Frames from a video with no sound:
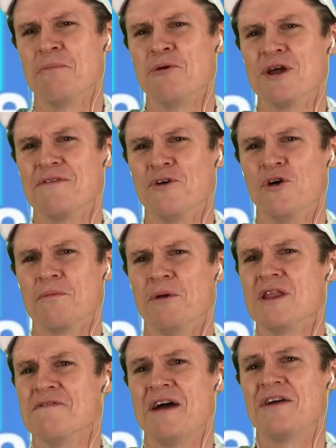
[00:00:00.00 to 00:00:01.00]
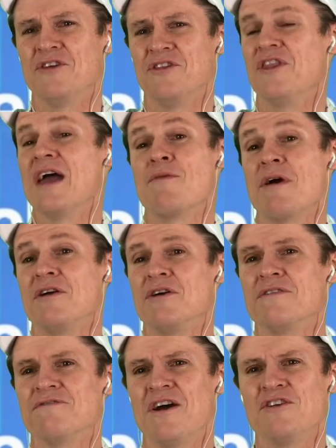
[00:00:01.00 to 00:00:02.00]
putting forward by the fact that they read it
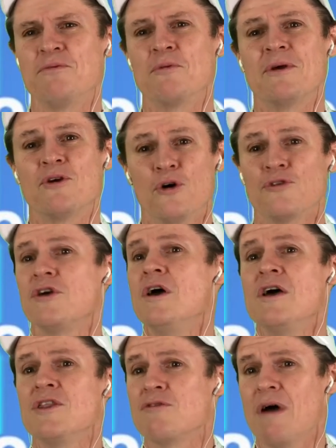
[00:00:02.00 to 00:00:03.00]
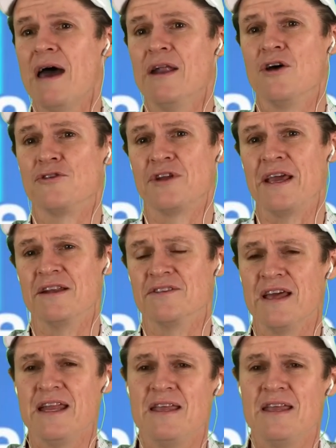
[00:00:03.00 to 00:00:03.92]
on Facebook, because there are no standards.